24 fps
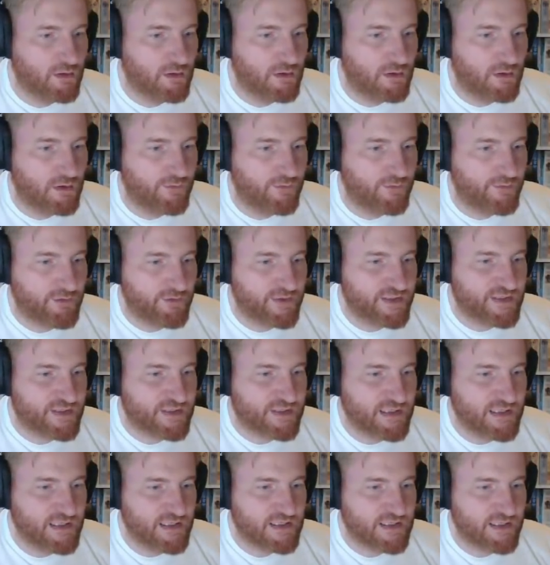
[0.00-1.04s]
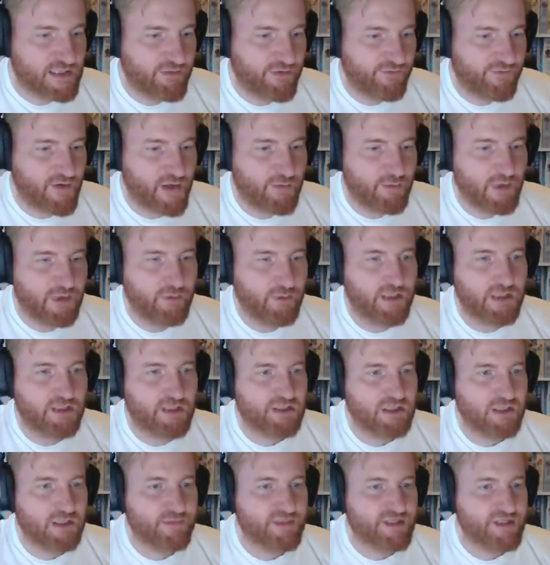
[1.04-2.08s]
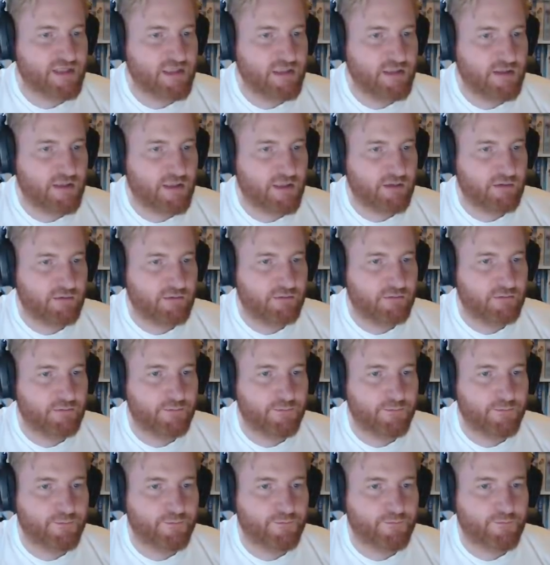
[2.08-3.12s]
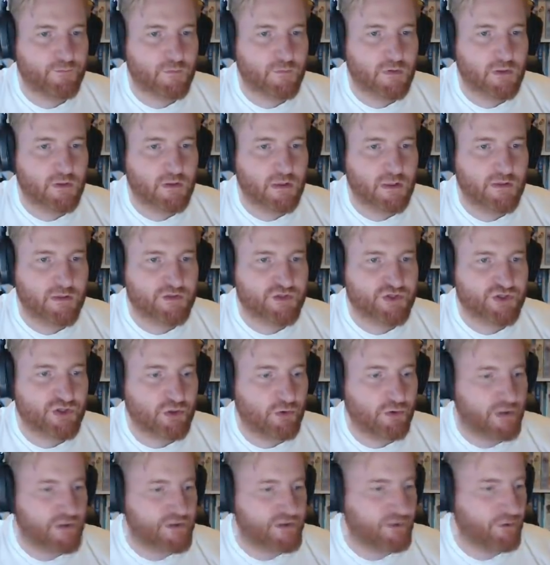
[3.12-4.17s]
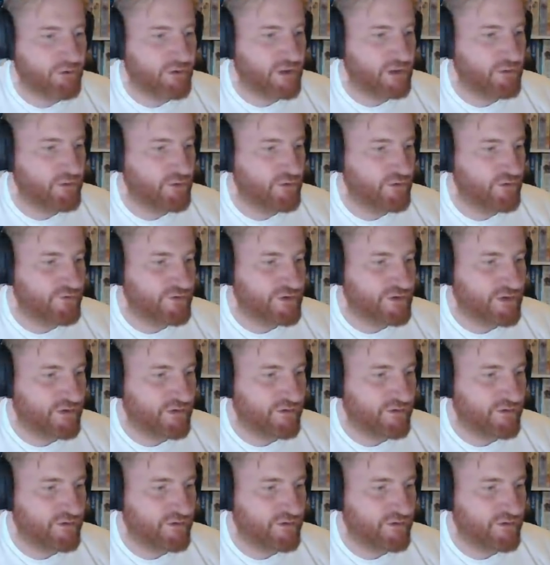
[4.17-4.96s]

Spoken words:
There is a 75mm GMC there. And the stock has already moved, so I think